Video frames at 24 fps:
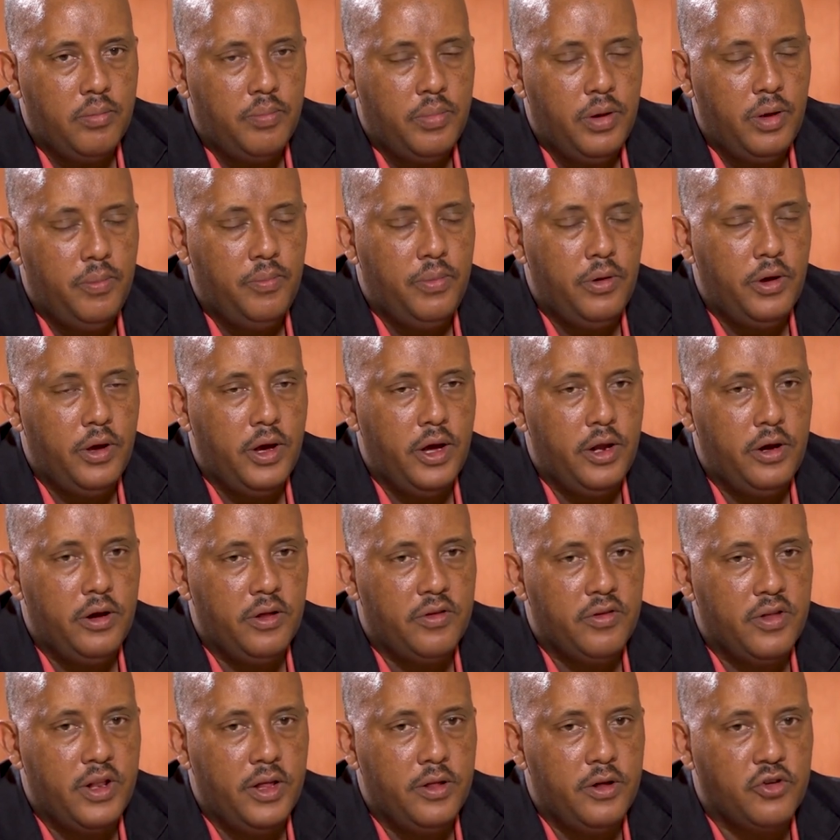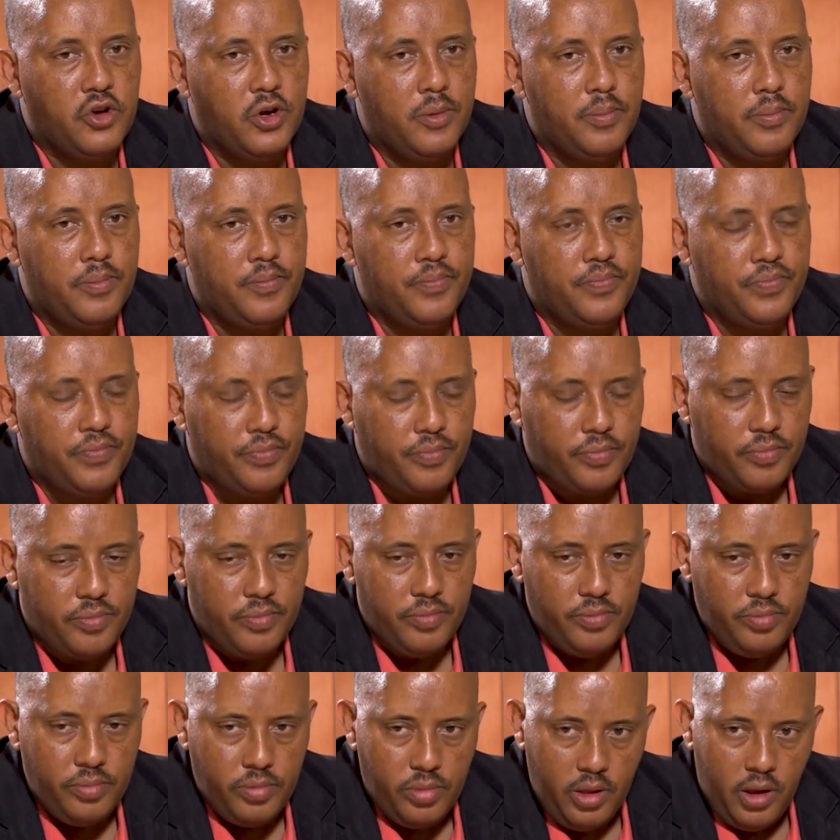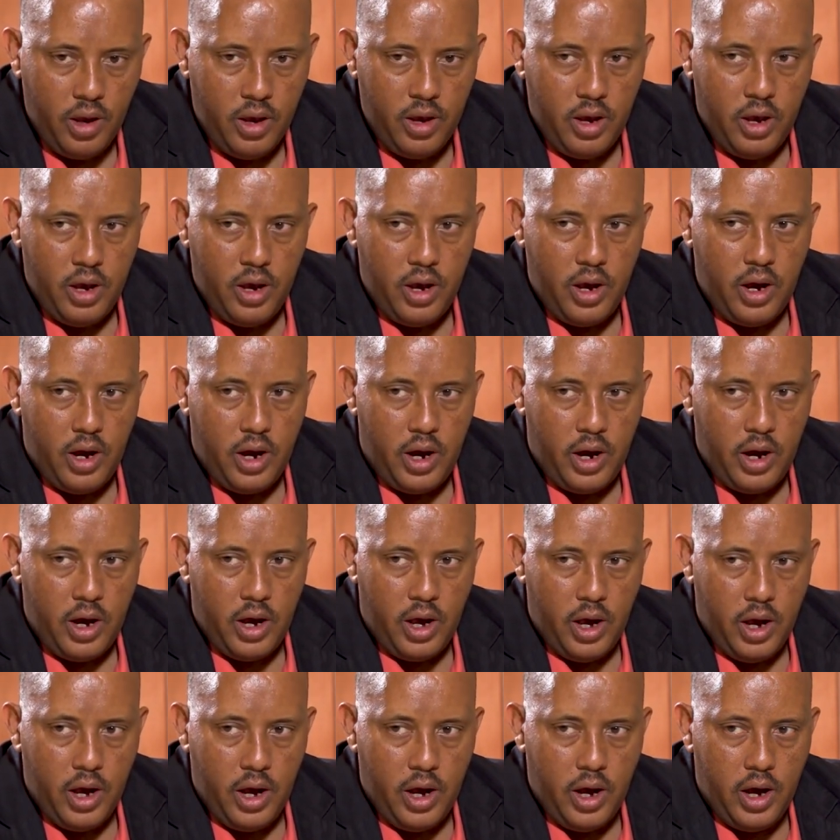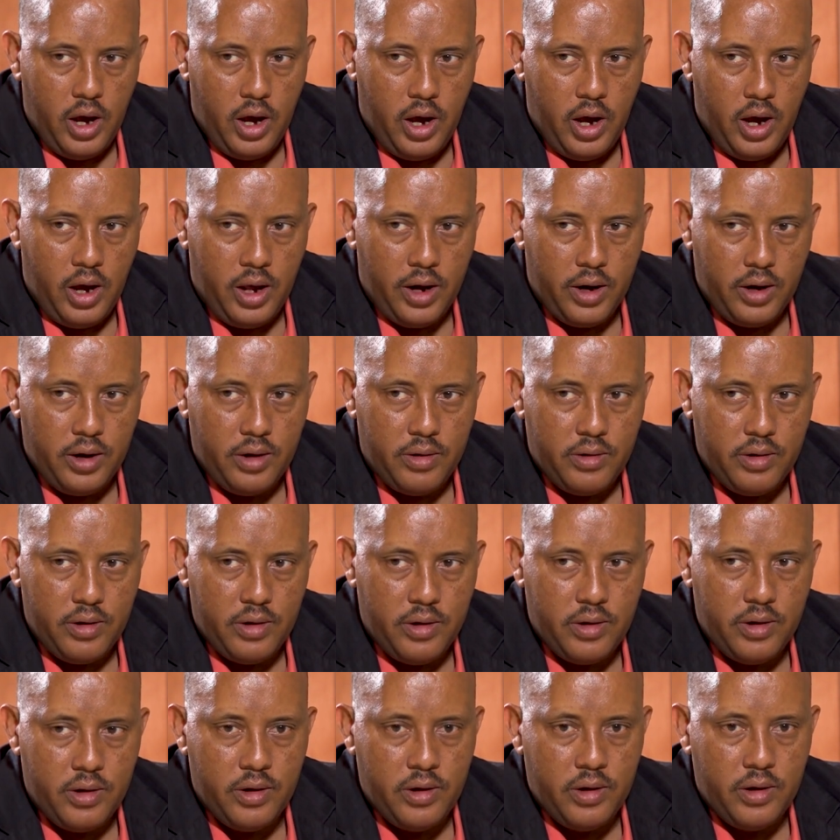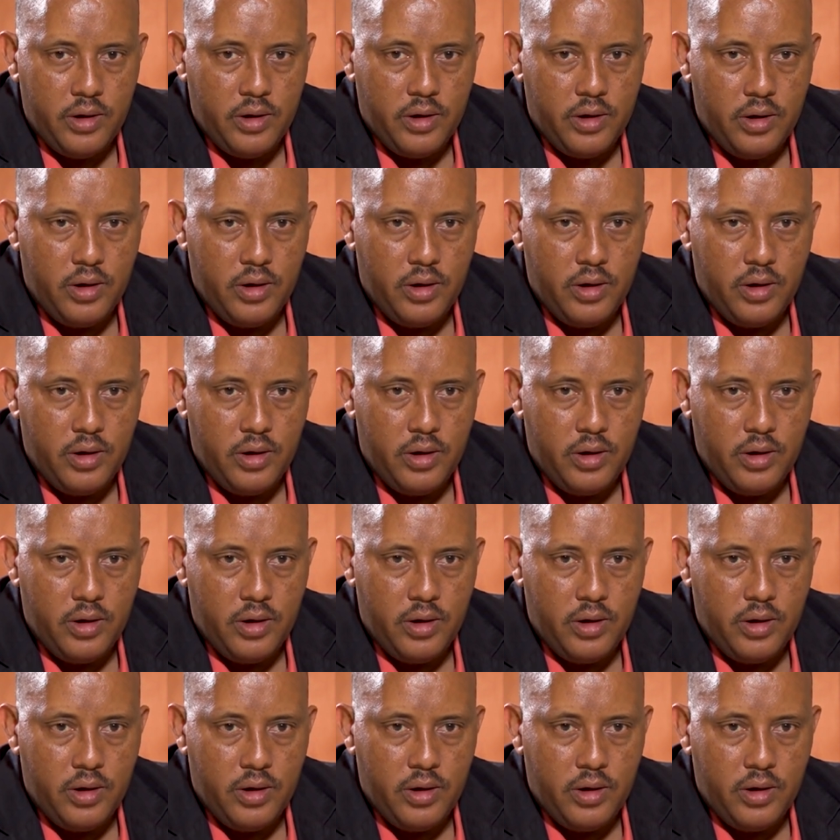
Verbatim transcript: PP uh, and its leadership uh, are uh,